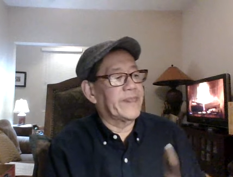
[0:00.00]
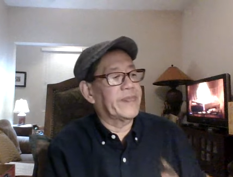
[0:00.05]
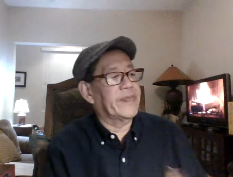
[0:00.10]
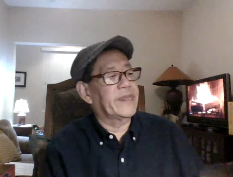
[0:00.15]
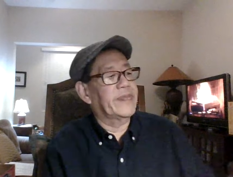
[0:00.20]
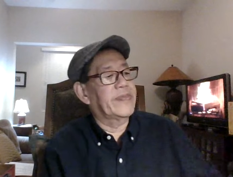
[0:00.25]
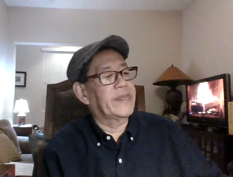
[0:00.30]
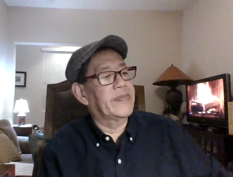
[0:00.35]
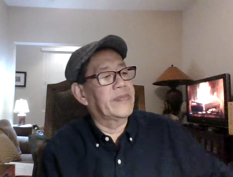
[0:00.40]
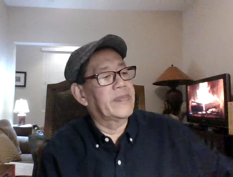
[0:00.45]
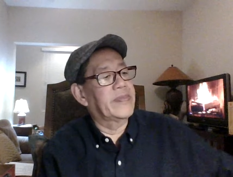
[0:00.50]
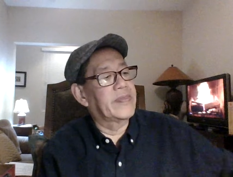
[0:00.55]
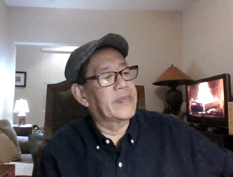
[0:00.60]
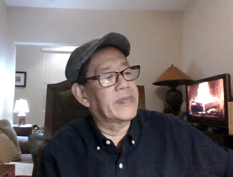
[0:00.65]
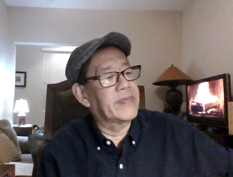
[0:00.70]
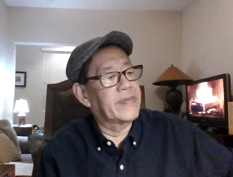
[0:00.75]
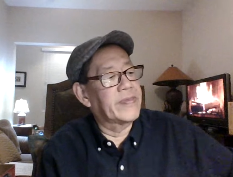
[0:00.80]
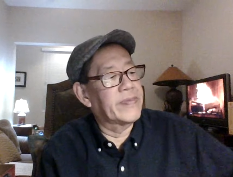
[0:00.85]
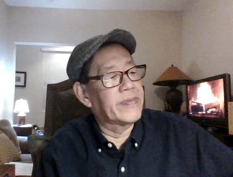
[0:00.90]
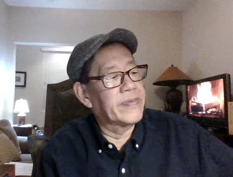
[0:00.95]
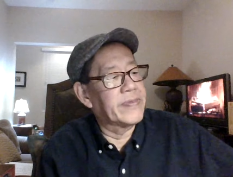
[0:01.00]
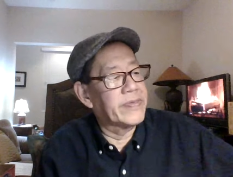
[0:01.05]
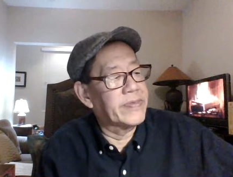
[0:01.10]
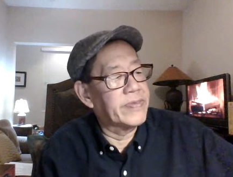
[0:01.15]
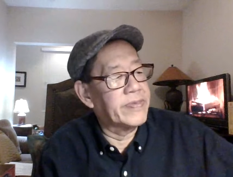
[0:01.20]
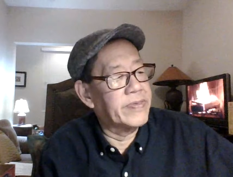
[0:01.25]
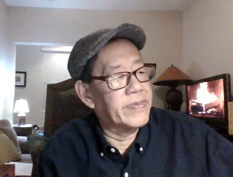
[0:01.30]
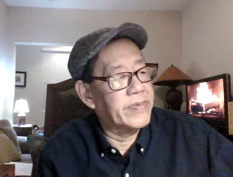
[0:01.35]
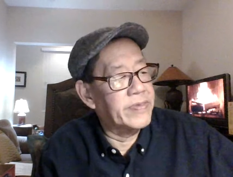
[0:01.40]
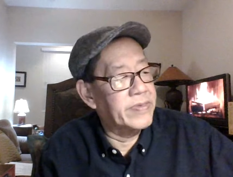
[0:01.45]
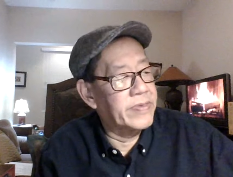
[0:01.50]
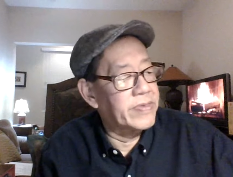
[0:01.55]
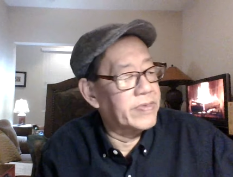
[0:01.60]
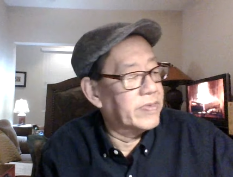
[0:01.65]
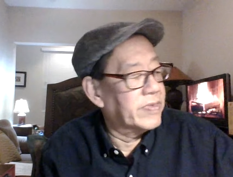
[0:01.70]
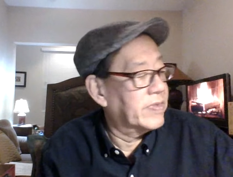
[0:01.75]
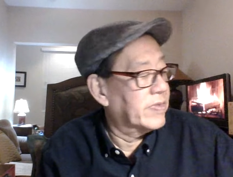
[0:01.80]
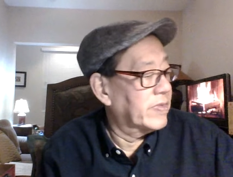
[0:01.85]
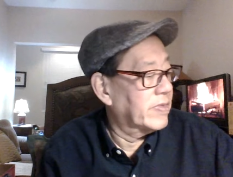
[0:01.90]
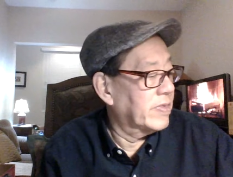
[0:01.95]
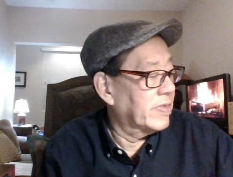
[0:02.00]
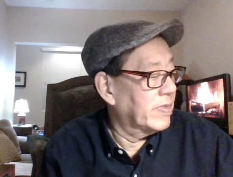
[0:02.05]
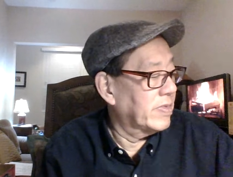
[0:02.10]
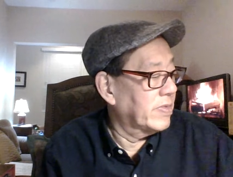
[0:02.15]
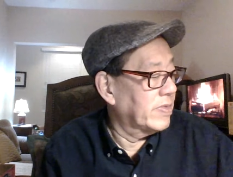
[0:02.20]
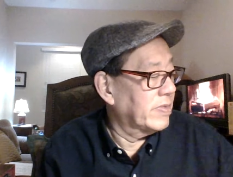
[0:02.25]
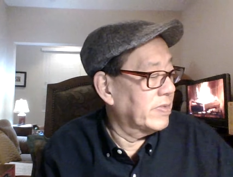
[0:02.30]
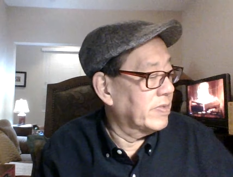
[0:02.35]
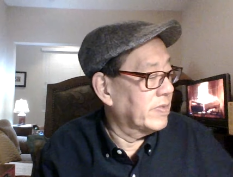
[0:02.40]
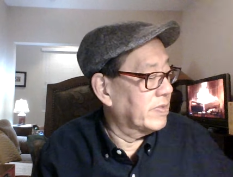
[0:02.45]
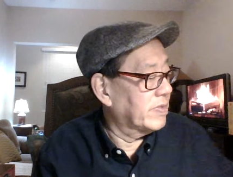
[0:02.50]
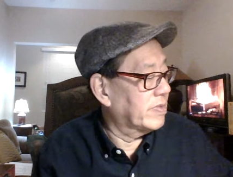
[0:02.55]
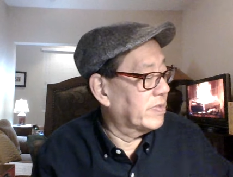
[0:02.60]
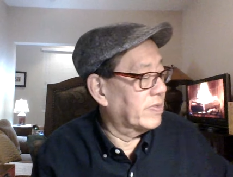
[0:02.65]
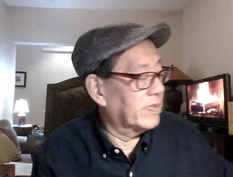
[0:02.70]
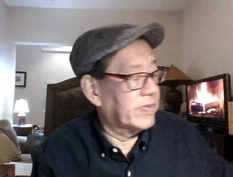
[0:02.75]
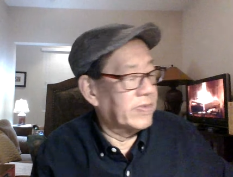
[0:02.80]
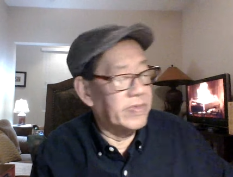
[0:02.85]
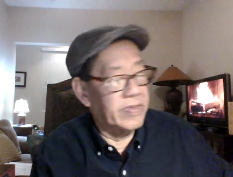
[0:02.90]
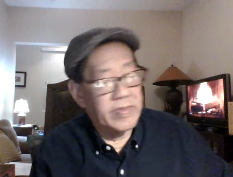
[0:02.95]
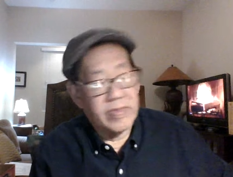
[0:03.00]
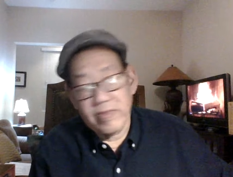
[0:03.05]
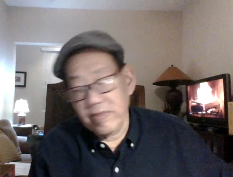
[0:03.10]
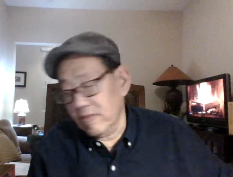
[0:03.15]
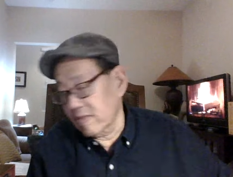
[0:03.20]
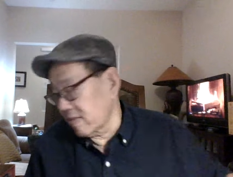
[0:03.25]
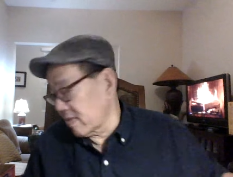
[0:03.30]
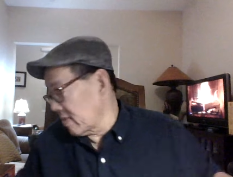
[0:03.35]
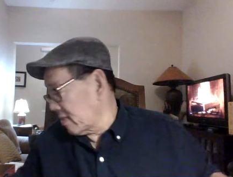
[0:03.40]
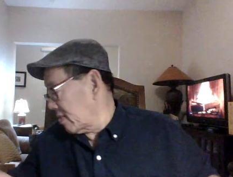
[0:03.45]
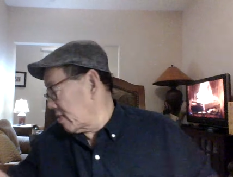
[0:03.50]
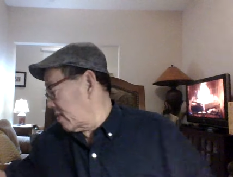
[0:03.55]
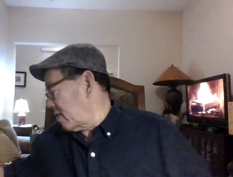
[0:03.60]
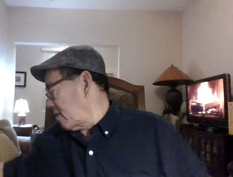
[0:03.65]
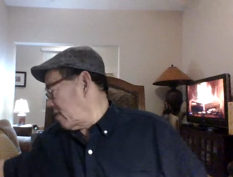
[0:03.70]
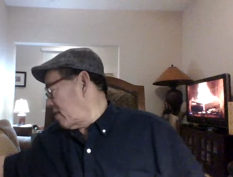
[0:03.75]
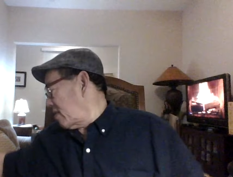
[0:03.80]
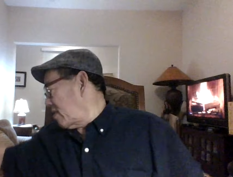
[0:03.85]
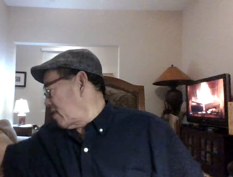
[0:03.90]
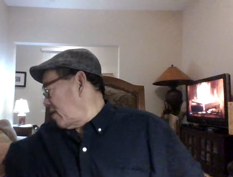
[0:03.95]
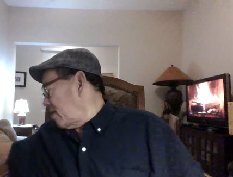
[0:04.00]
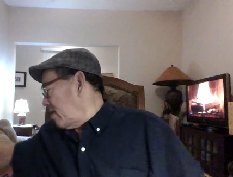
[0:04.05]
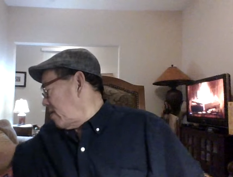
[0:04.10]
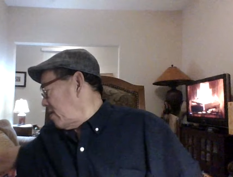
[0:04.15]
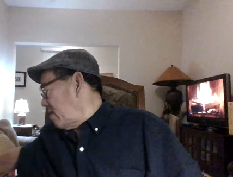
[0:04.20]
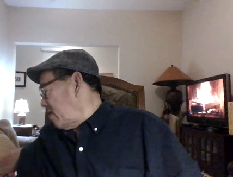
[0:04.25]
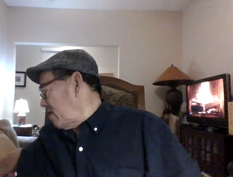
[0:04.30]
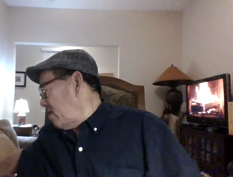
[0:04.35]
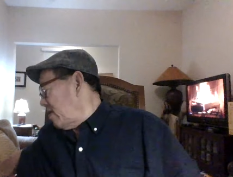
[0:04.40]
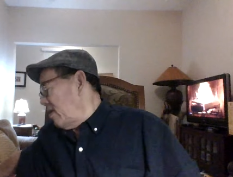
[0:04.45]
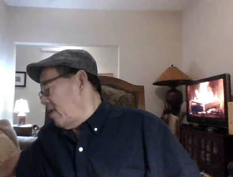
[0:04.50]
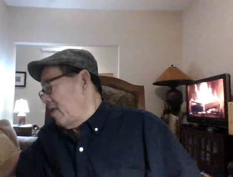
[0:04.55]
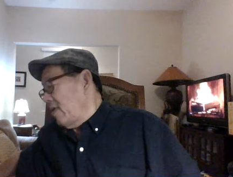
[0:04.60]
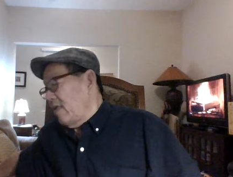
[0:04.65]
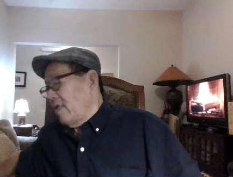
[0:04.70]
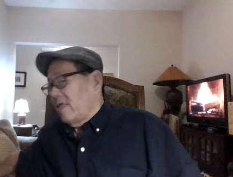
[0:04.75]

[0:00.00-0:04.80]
(silence)